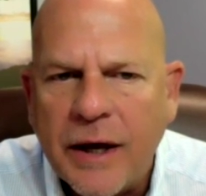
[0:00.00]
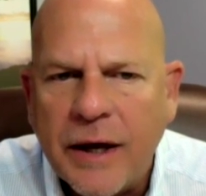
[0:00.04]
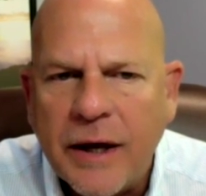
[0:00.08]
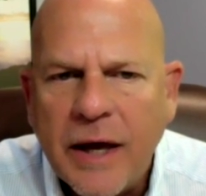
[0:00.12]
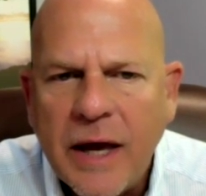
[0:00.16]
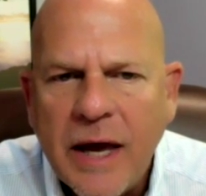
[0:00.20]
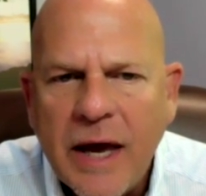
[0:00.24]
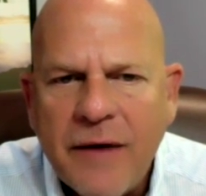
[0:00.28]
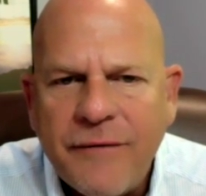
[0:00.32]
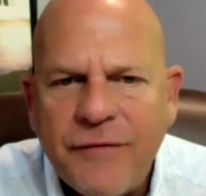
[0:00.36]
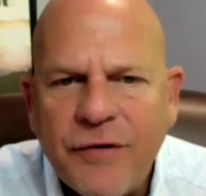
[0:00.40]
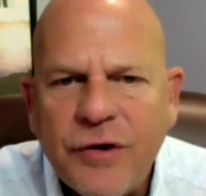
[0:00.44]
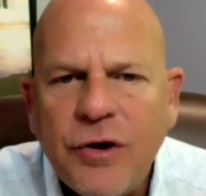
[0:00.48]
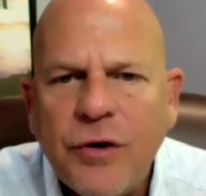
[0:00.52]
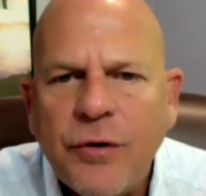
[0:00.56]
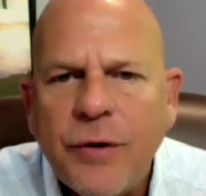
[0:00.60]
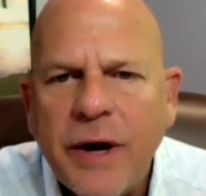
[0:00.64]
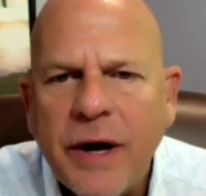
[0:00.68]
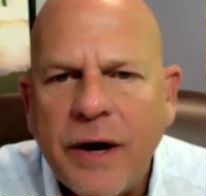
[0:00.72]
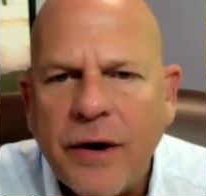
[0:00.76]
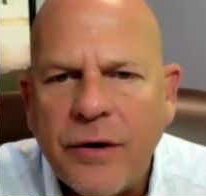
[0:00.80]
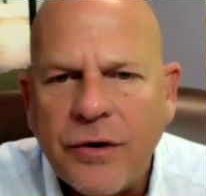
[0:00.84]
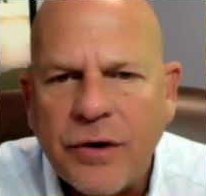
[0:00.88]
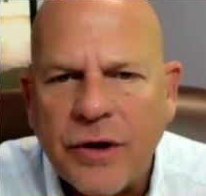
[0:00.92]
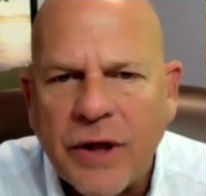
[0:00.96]
If you're new
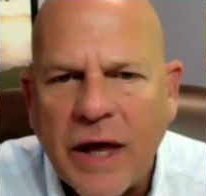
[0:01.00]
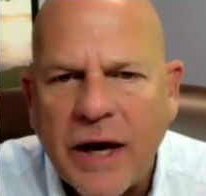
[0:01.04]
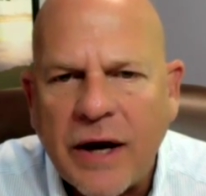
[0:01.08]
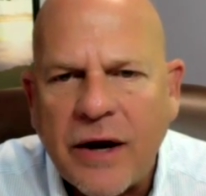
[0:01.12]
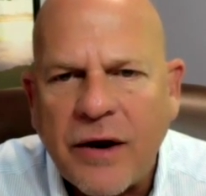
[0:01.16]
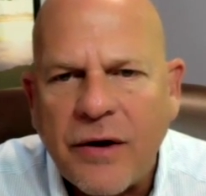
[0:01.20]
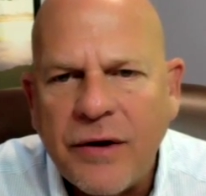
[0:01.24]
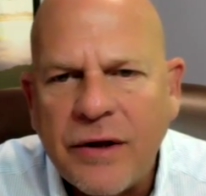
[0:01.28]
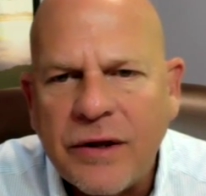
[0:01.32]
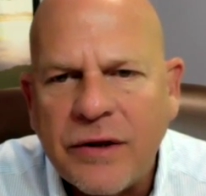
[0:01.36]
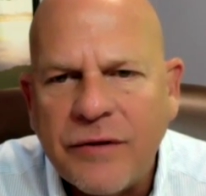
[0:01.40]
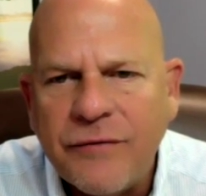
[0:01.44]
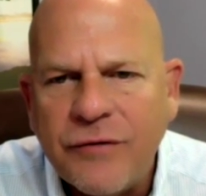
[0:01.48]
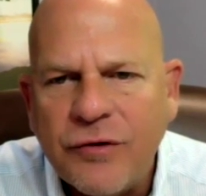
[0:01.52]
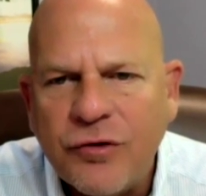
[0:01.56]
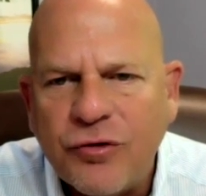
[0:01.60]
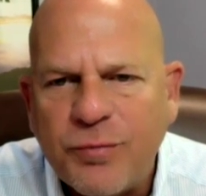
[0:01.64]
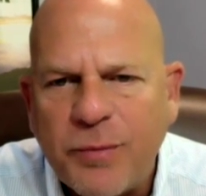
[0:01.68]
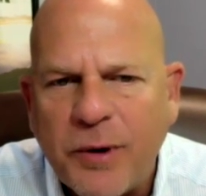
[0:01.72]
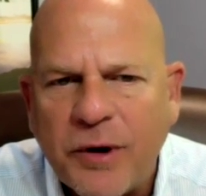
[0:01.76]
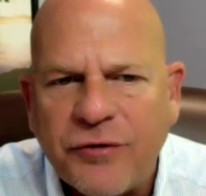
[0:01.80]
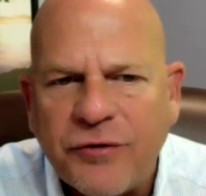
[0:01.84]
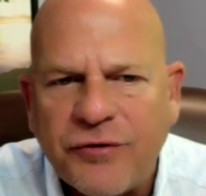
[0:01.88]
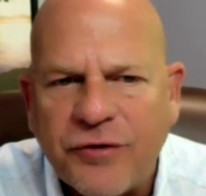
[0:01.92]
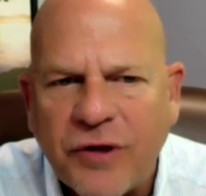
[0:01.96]
here and you like our interviews,
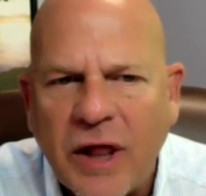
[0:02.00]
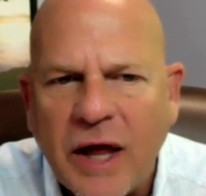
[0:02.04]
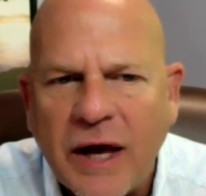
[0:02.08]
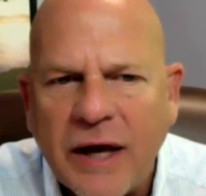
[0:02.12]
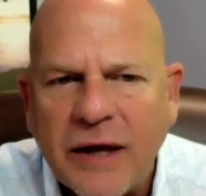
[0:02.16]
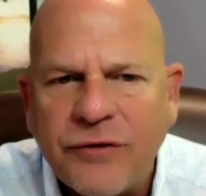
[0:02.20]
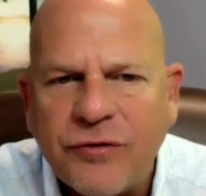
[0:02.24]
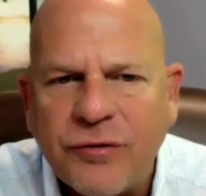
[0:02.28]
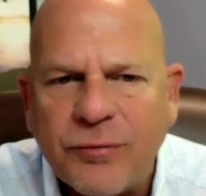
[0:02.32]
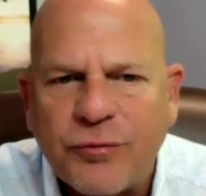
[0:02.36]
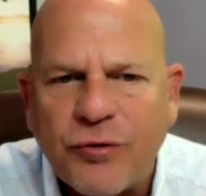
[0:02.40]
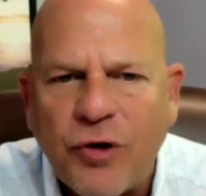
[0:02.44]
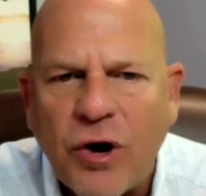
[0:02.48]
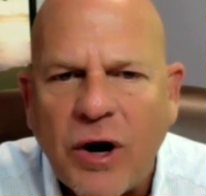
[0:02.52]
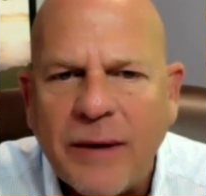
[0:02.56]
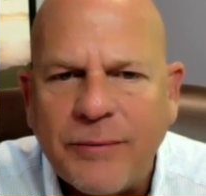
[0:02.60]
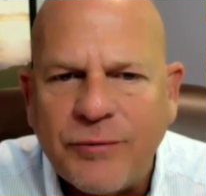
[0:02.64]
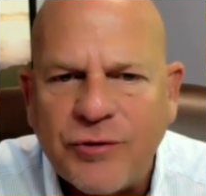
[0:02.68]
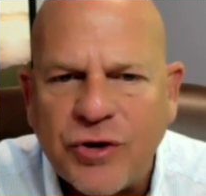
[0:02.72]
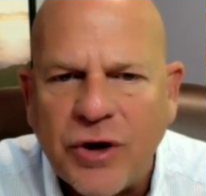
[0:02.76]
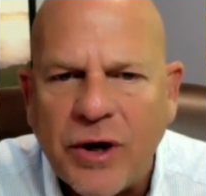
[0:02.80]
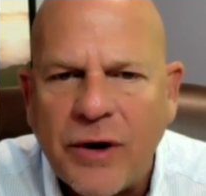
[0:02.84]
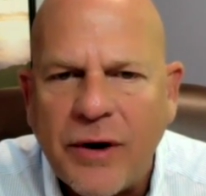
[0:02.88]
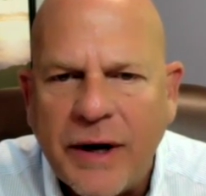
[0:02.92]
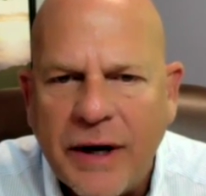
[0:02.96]
press like, subscribe,
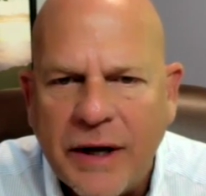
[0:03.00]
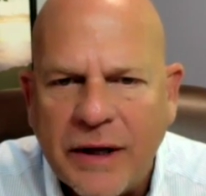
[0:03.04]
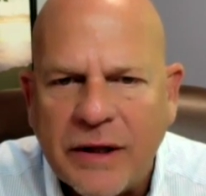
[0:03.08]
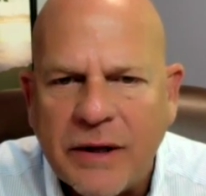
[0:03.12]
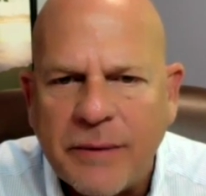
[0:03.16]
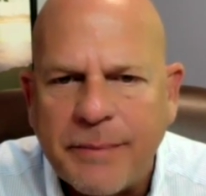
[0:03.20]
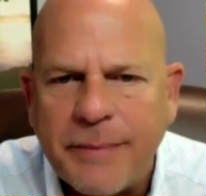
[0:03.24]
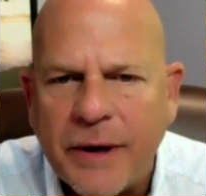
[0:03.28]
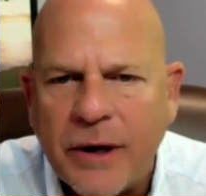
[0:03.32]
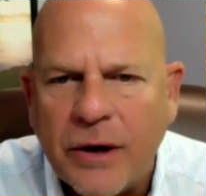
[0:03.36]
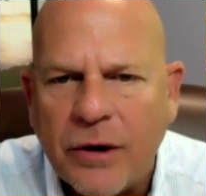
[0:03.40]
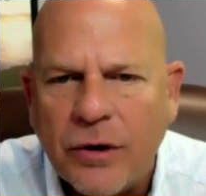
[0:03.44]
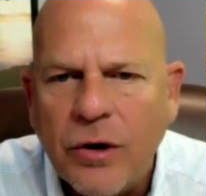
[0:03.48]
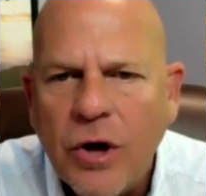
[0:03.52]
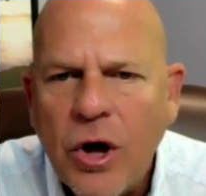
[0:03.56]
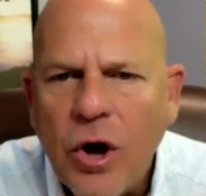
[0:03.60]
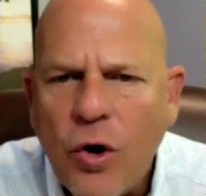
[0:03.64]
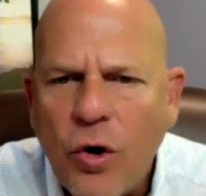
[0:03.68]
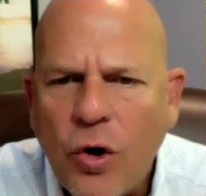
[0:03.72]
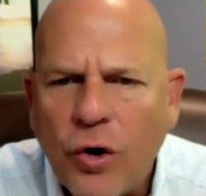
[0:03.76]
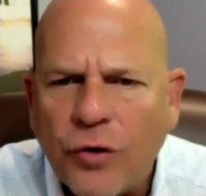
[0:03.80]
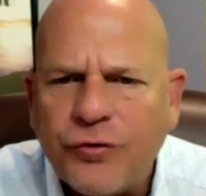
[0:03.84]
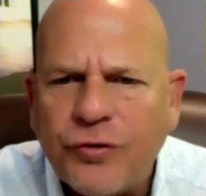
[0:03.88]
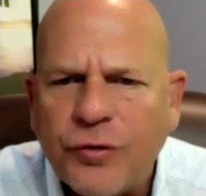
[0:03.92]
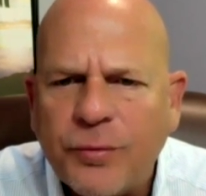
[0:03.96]
share, and hit the bell.
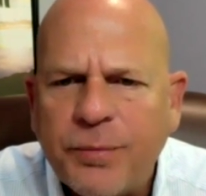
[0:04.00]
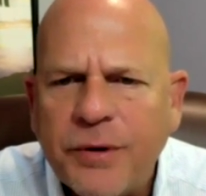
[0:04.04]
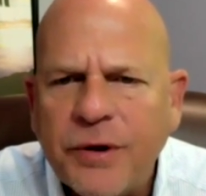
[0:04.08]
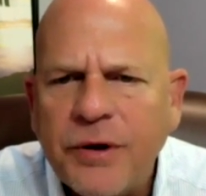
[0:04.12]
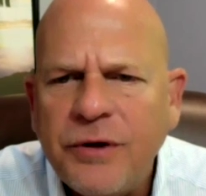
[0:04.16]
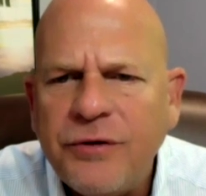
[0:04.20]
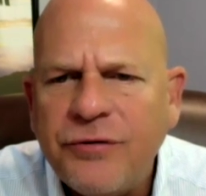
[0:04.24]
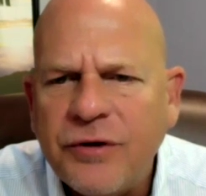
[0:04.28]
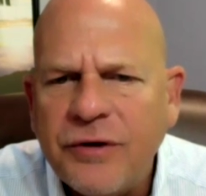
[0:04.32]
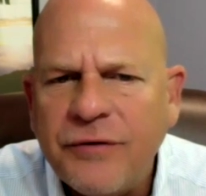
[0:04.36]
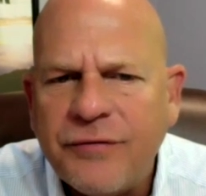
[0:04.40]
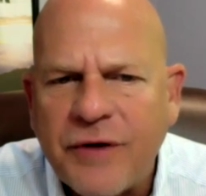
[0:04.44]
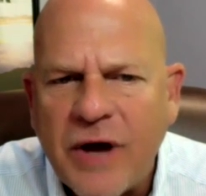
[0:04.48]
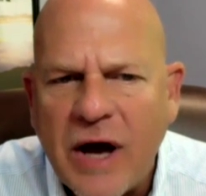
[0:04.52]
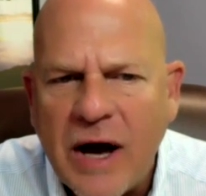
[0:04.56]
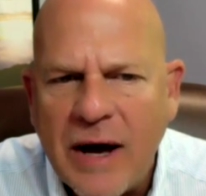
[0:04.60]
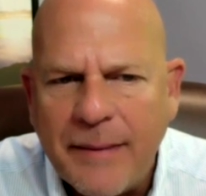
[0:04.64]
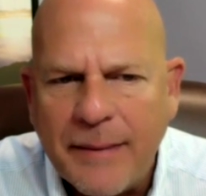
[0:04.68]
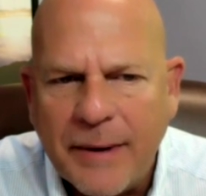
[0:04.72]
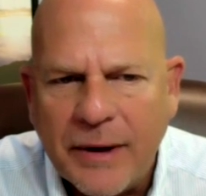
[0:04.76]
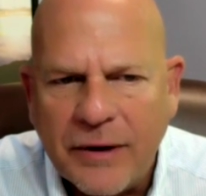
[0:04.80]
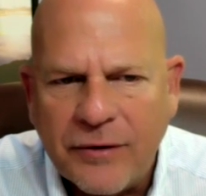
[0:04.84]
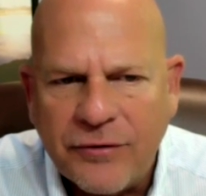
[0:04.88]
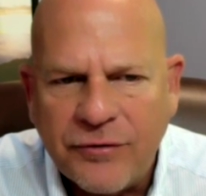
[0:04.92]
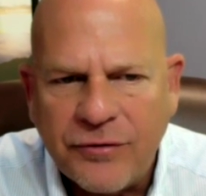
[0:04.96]
Also, please leave
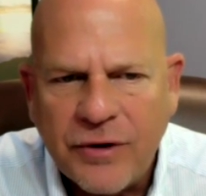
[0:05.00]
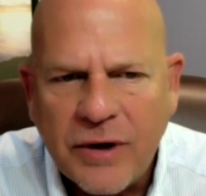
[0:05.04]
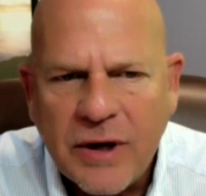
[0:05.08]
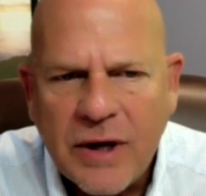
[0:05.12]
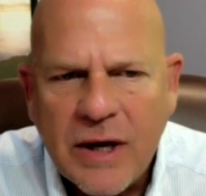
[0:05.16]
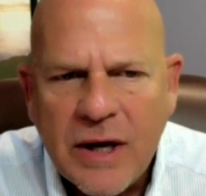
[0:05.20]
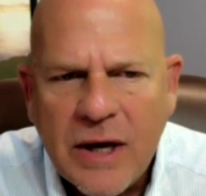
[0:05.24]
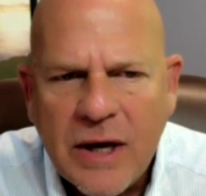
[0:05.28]
comments.